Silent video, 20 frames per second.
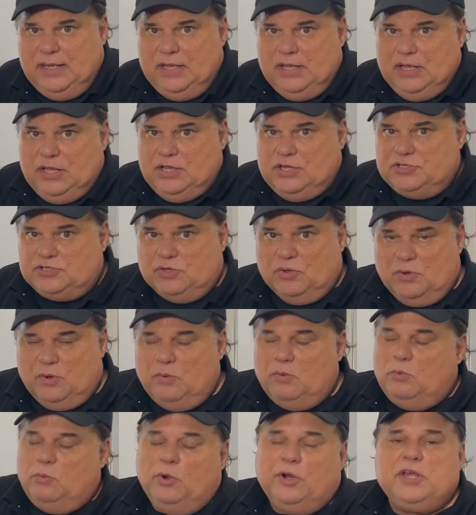So
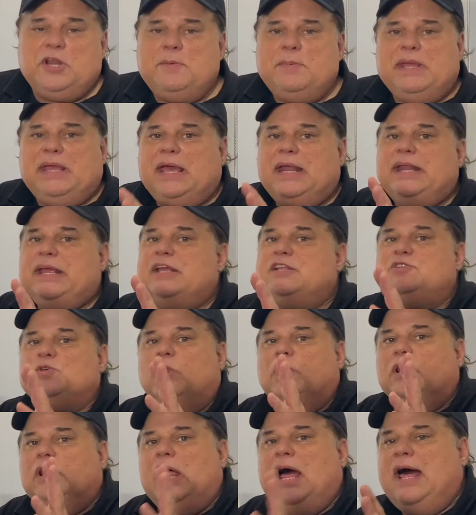we're going to be getting into a
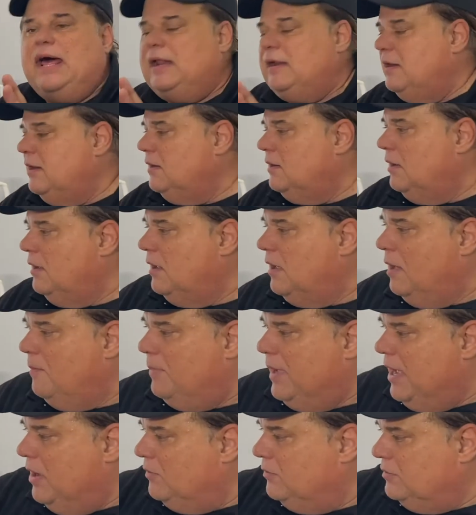lot
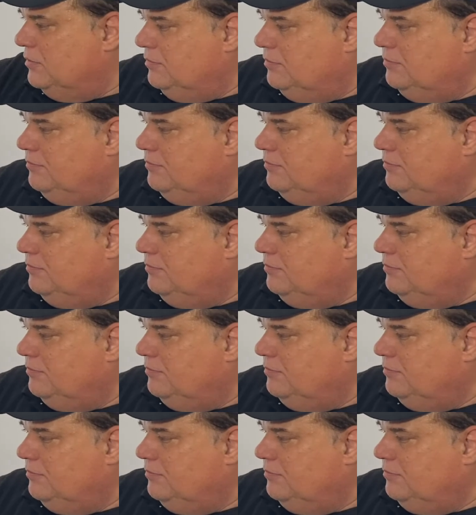about